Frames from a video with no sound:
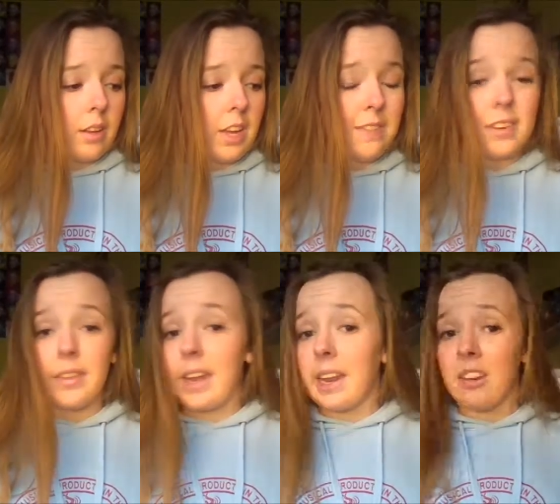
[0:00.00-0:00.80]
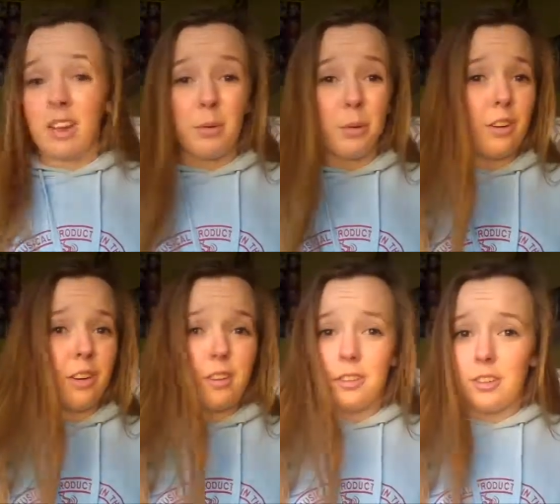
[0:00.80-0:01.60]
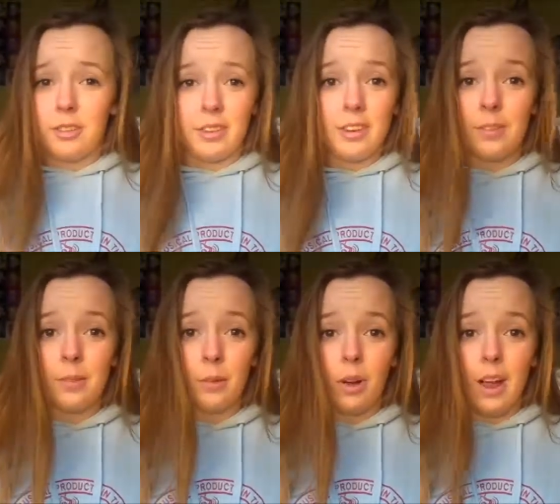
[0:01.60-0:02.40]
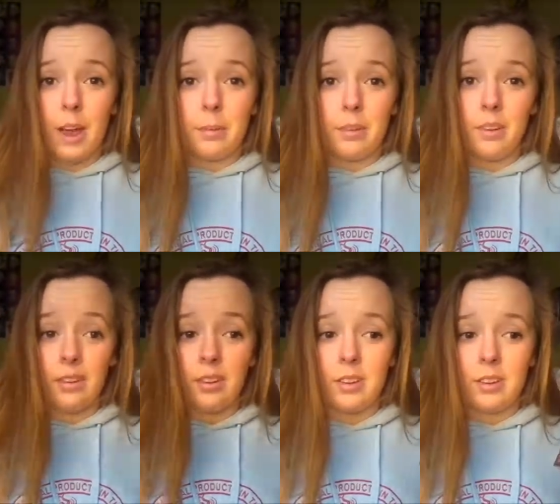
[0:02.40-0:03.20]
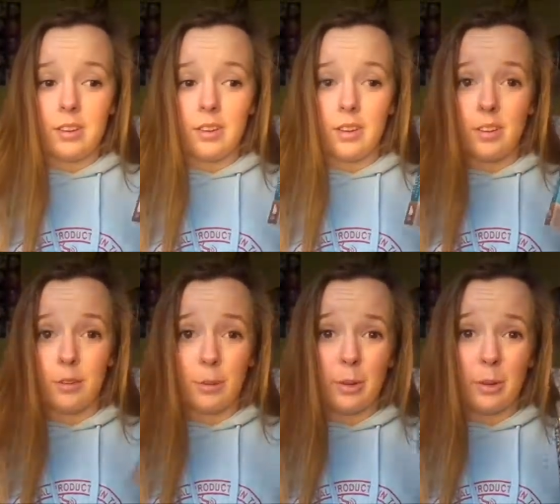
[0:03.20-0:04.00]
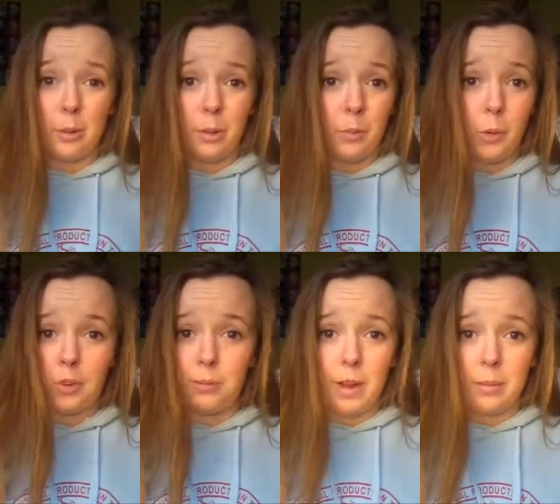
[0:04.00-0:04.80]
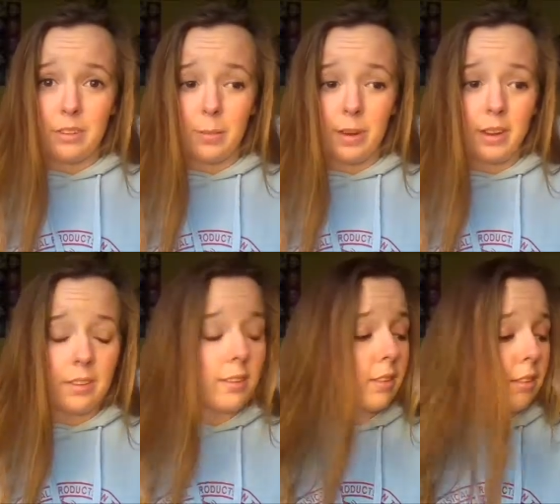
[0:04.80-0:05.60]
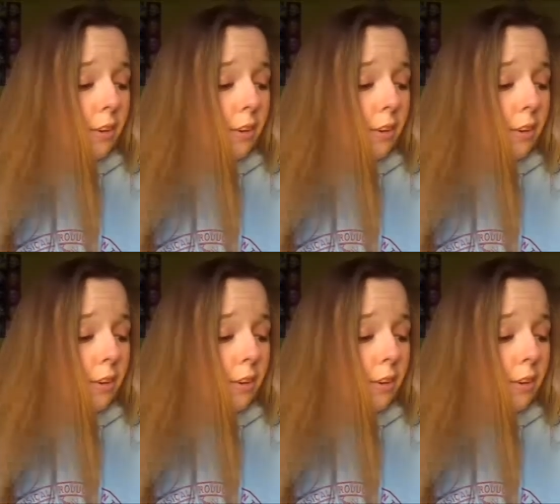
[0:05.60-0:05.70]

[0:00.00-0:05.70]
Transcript: even at that age, I would not have done what happened in this book with one of my siblings.